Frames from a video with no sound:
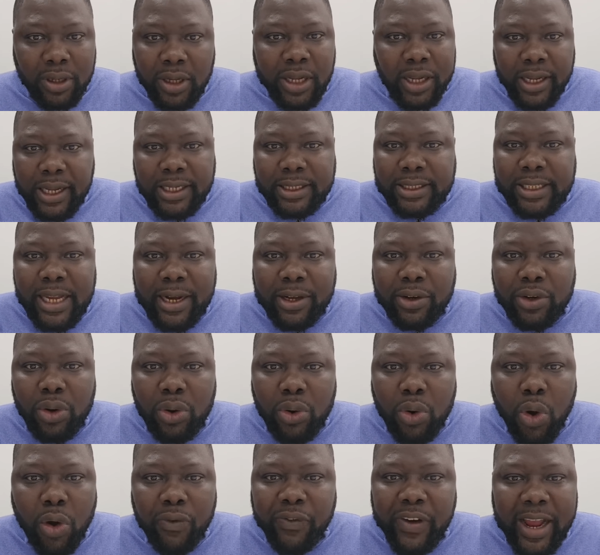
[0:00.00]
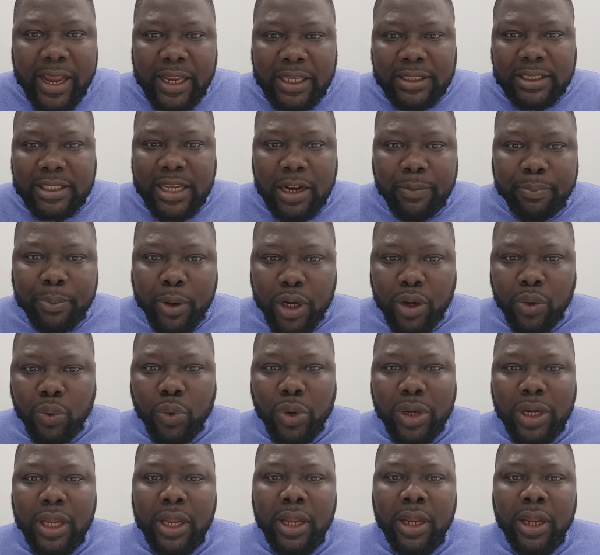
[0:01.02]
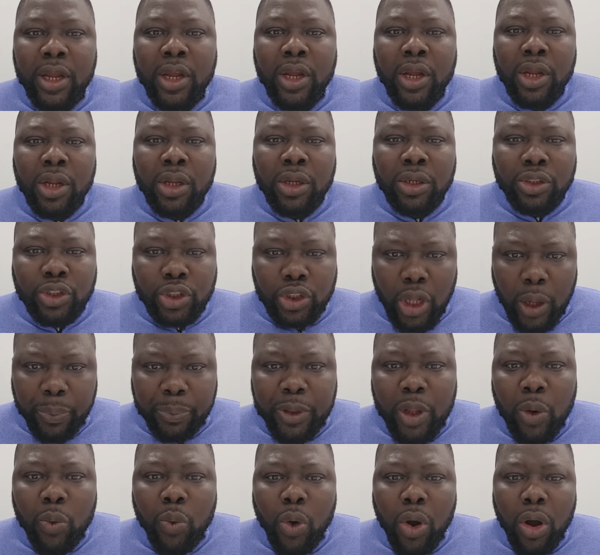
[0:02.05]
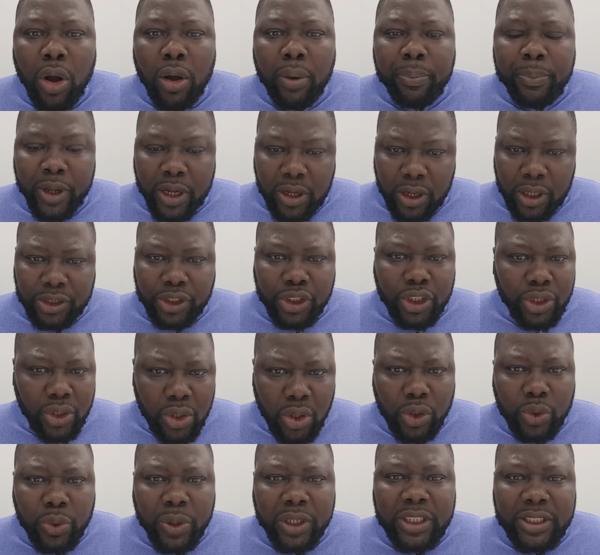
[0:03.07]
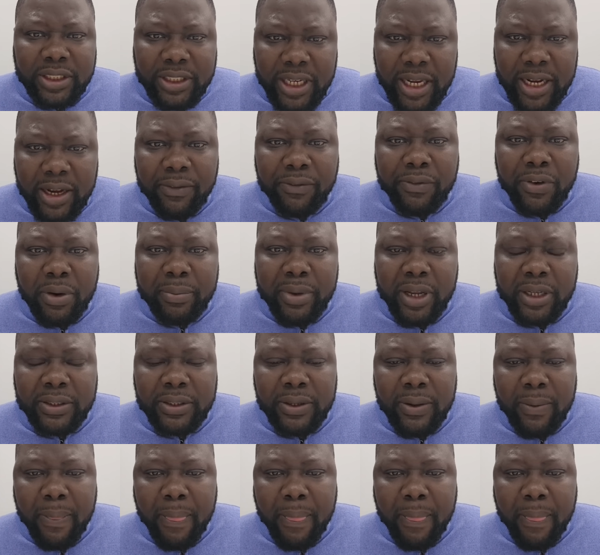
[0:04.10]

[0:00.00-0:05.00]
He said no. Over his dead body will he stop the war because he knows what he's gaining from it.